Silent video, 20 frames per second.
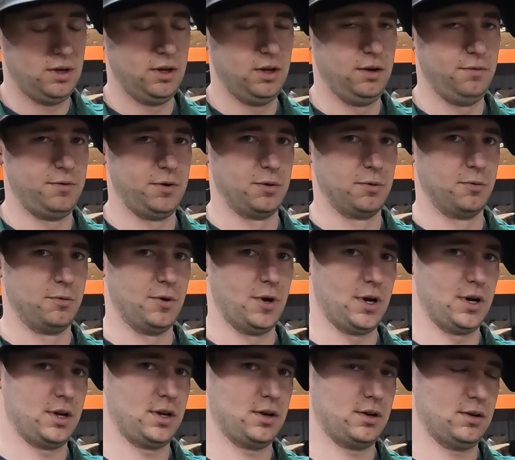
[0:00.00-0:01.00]
If you're
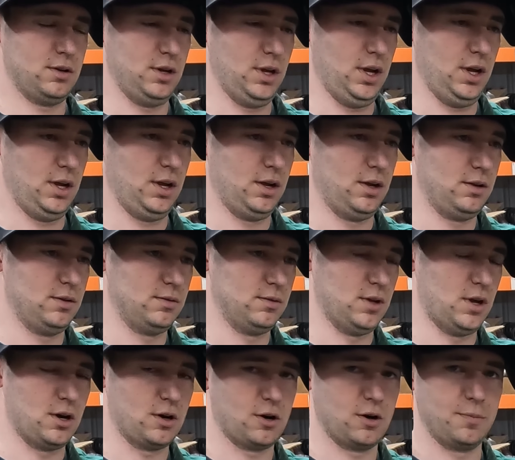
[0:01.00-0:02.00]
running a
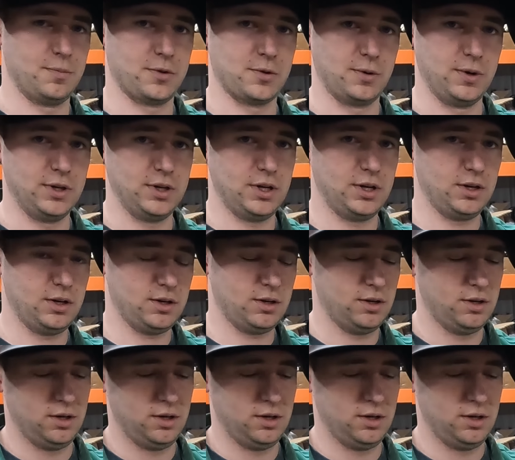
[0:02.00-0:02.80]
long arm 3-link,